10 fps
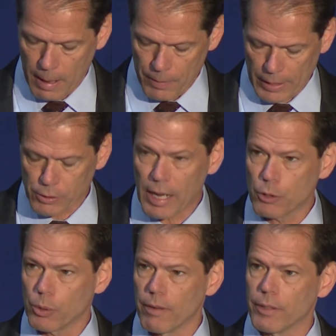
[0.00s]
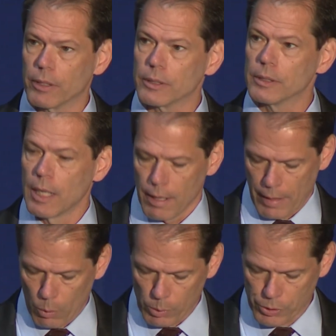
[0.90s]
That's not trivial.
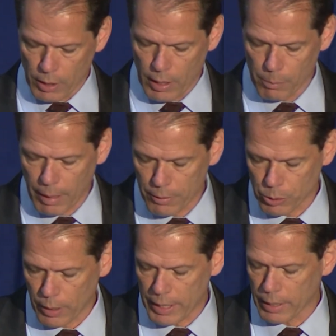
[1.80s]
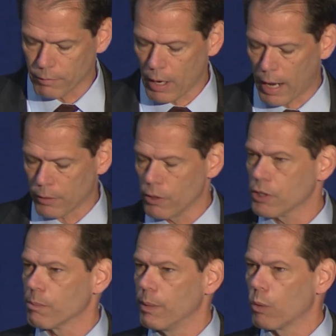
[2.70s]
That was done by the training of
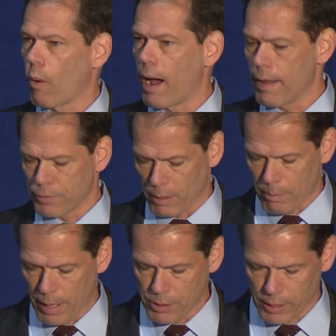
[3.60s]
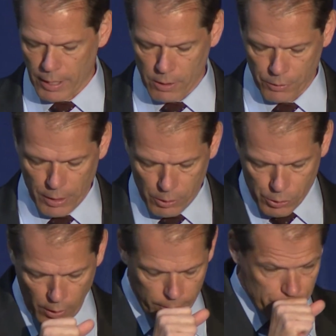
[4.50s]
doctors, midwives, and basic healthcare
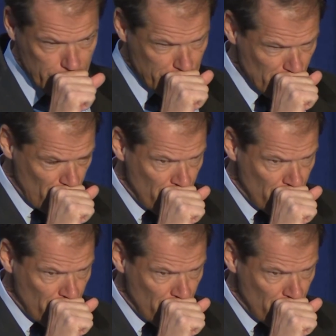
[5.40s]
services